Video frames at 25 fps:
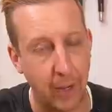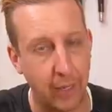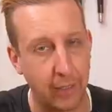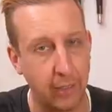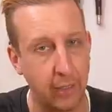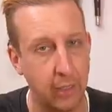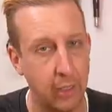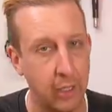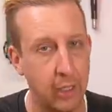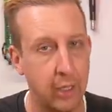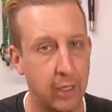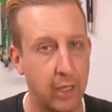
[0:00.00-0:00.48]

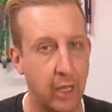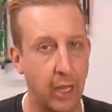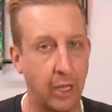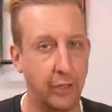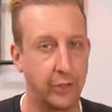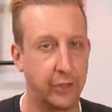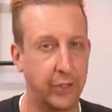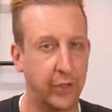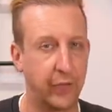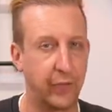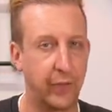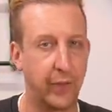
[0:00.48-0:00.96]
pen,
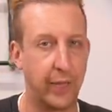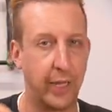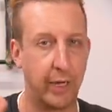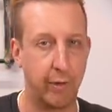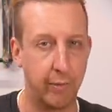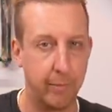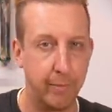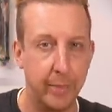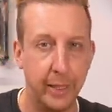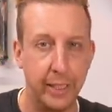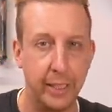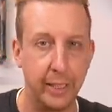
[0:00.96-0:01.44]
uh, just for
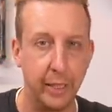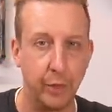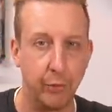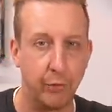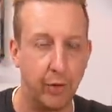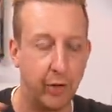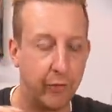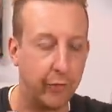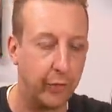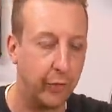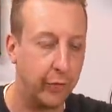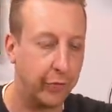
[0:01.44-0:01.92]
their immediate
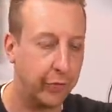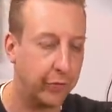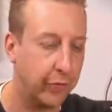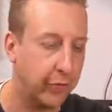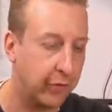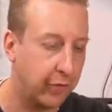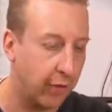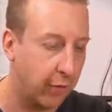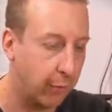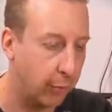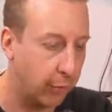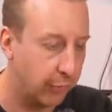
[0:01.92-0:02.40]
reference
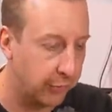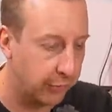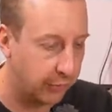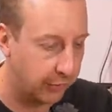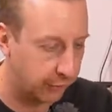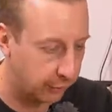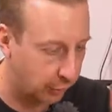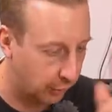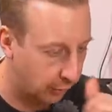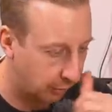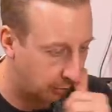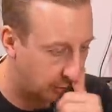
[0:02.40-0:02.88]
to stuff once
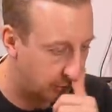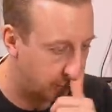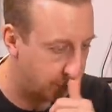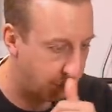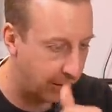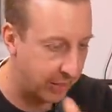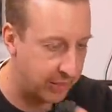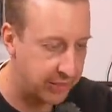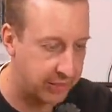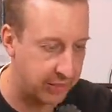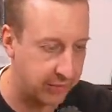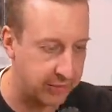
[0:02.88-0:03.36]
they've got a good
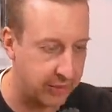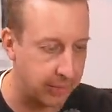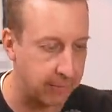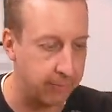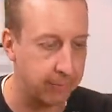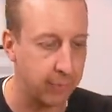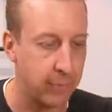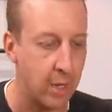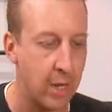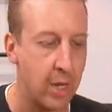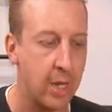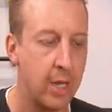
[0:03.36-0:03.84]
base
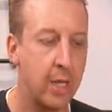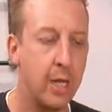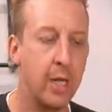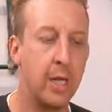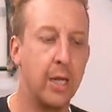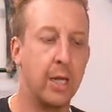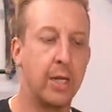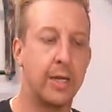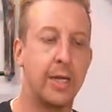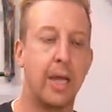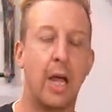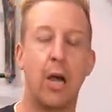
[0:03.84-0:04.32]
setting.
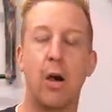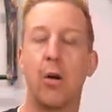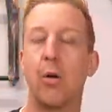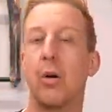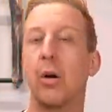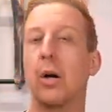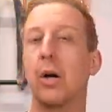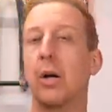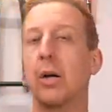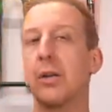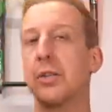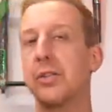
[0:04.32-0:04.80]

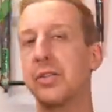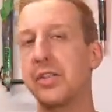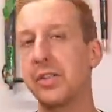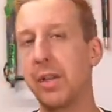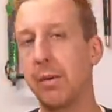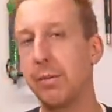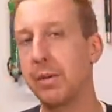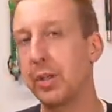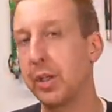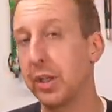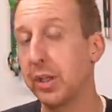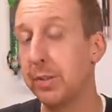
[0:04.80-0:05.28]
Now,
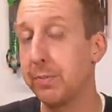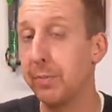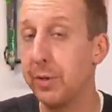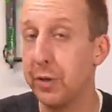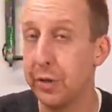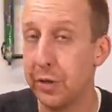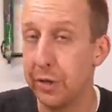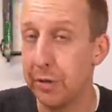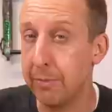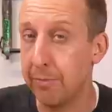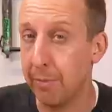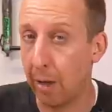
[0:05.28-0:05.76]
some
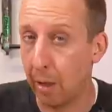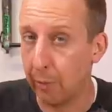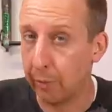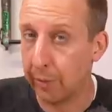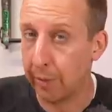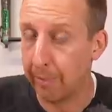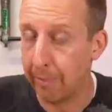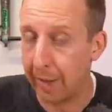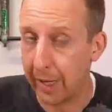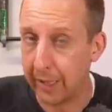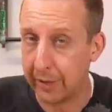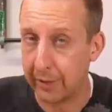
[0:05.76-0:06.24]
adjustments you might
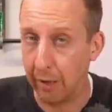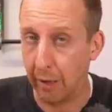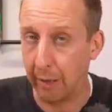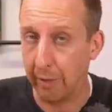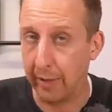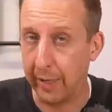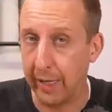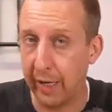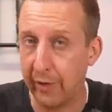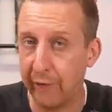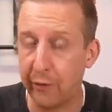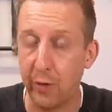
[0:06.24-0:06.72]
want to make
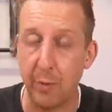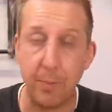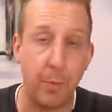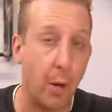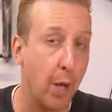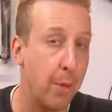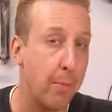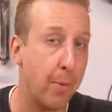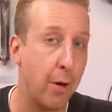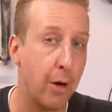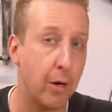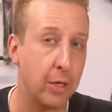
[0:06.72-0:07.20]
though. If the
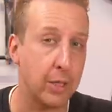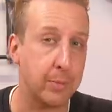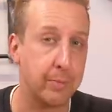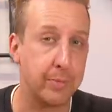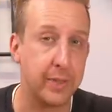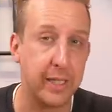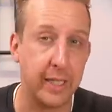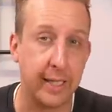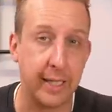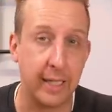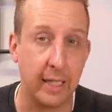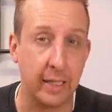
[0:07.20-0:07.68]
bike park's
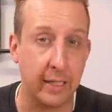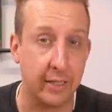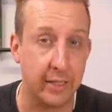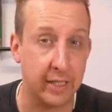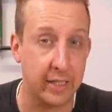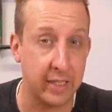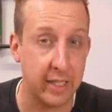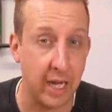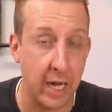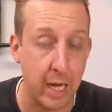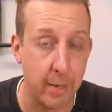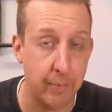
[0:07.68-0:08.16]
particularly
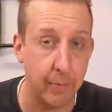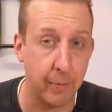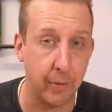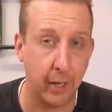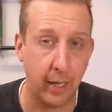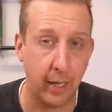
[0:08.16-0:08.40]
steep